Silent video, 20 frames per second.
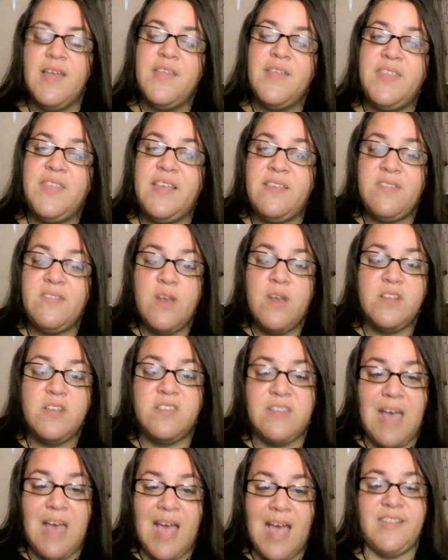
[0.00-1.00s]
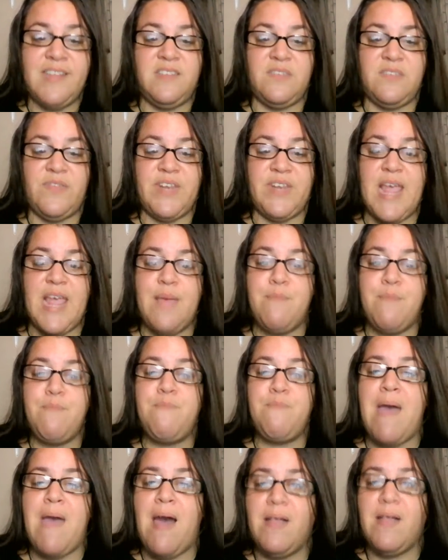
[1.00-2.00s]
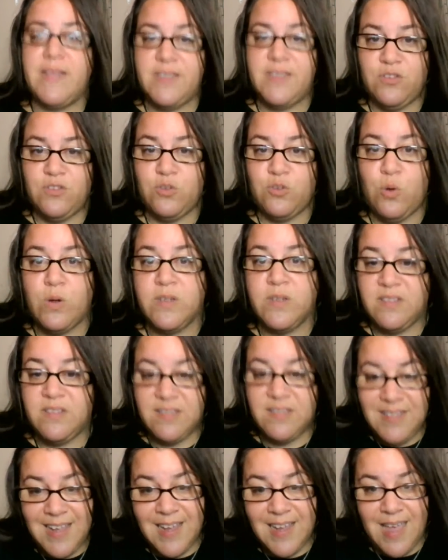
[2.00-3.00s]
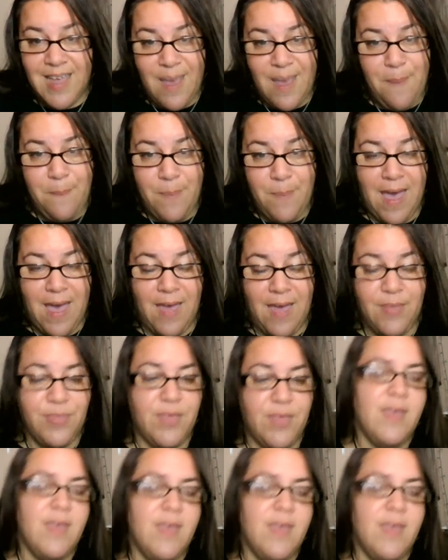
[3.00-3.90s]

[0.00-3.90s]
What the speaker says: these are signs of an imbalanced or sick empath.